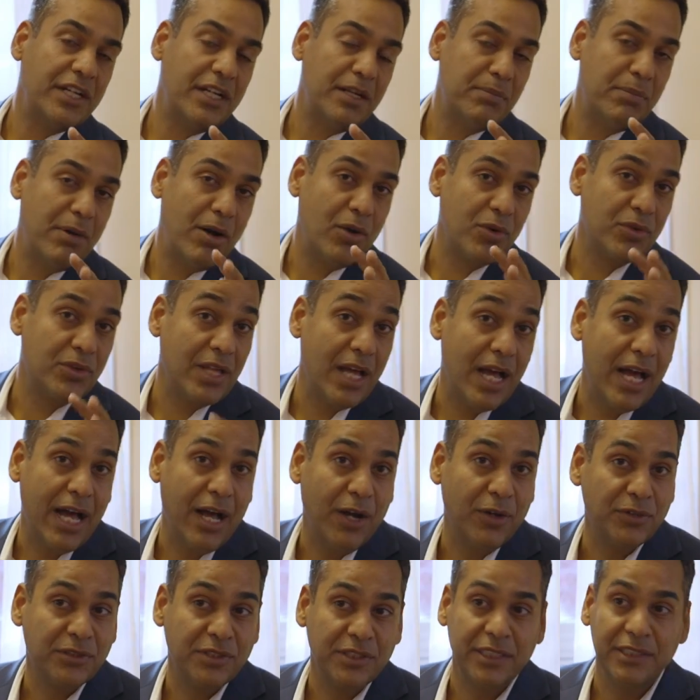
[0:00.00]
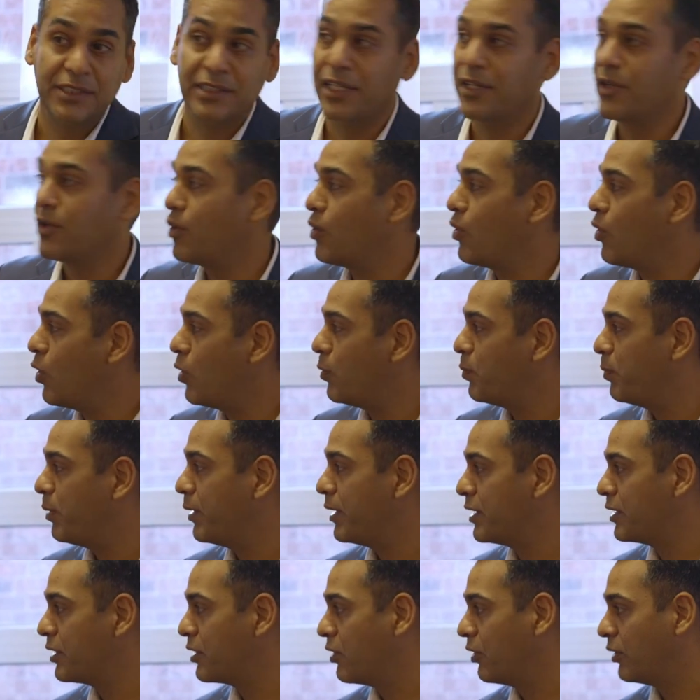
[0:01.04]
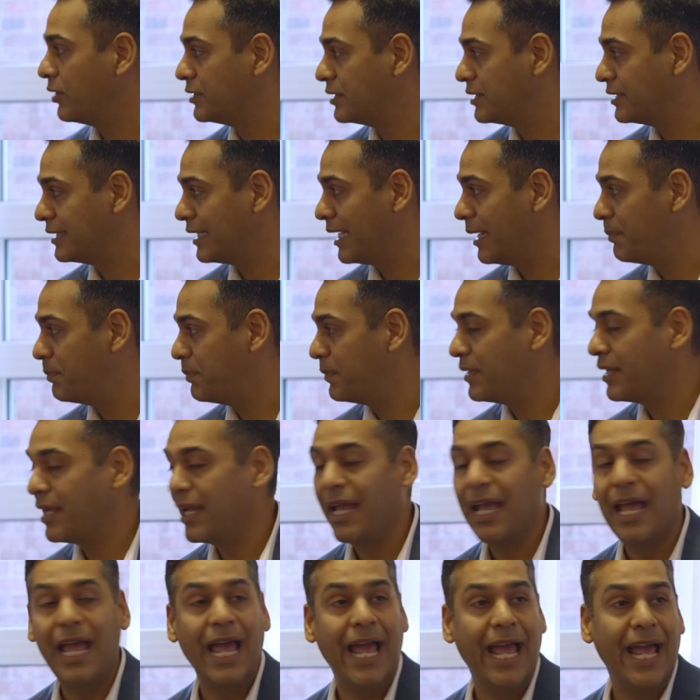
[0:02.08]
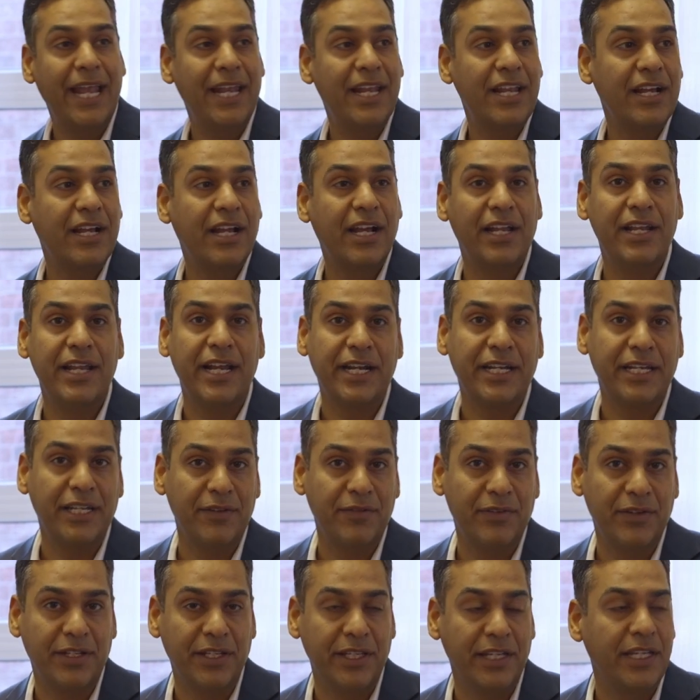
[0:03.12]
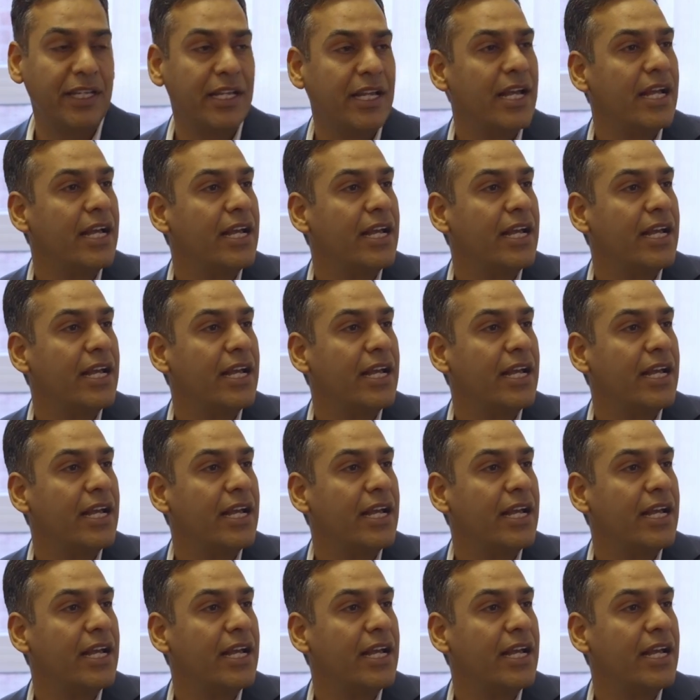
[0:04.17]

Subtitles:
about the house is an open concept and a connectivity.